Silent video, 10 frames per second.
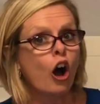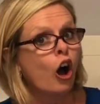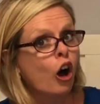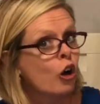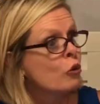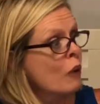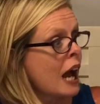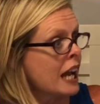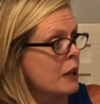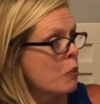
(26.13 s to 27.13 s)

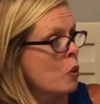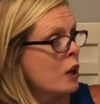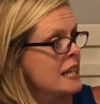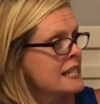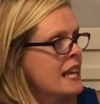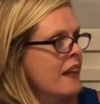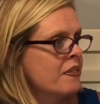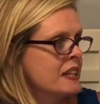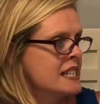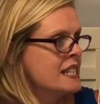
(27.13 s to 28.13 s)
Alrighty Boris,
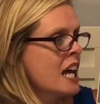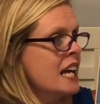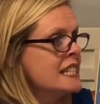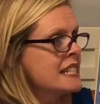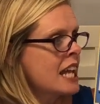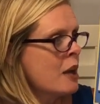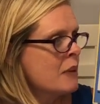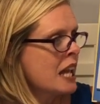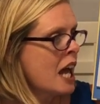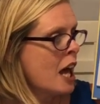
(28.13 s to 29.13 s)
the sun's
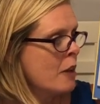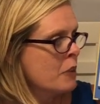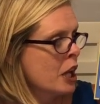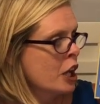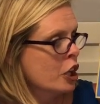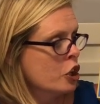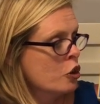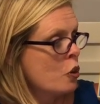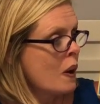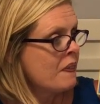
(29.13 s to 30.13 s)
coming up.
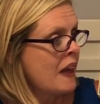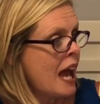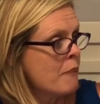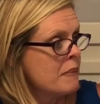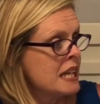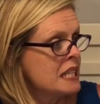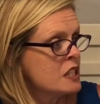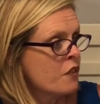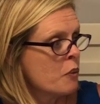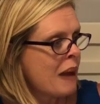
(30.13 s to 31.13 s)
You know what that
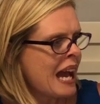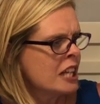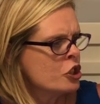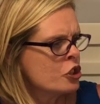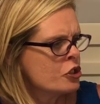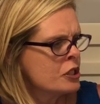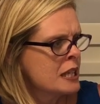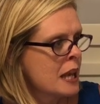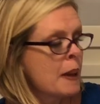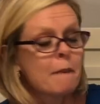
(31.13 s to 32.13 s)
means for badgers.
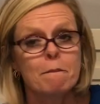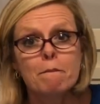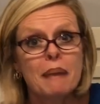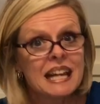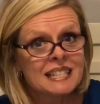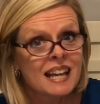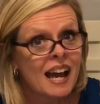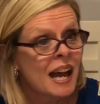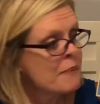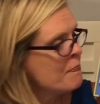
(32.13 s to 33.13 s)

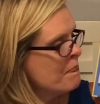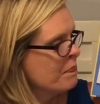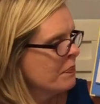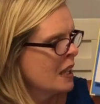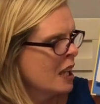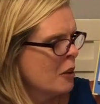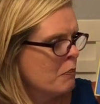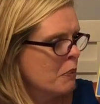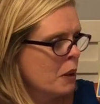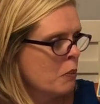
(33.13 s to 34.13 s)
Bedtime.
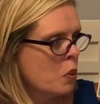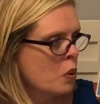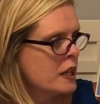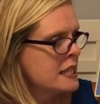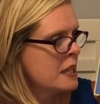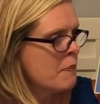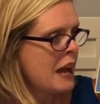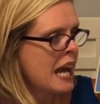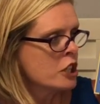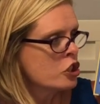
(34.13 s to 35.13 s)
But Boris the
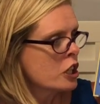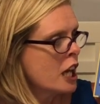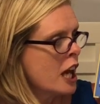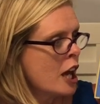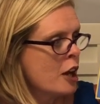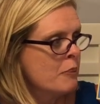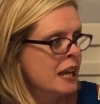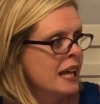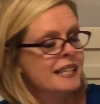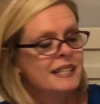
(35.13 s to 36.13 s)
badger cub
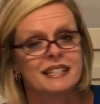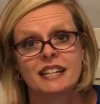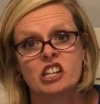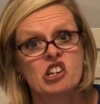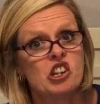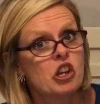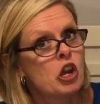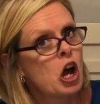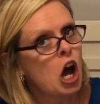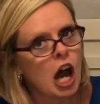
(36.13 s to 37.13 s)
did
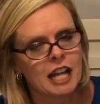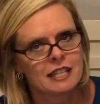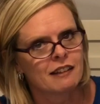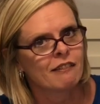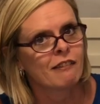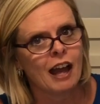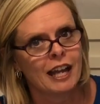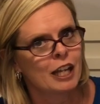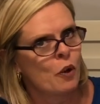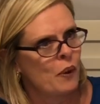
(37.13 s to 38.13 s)
not
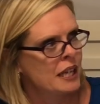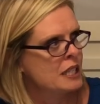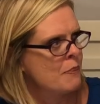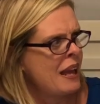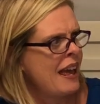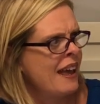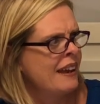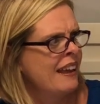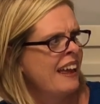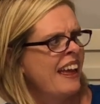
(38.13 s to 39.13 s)
like going to bed.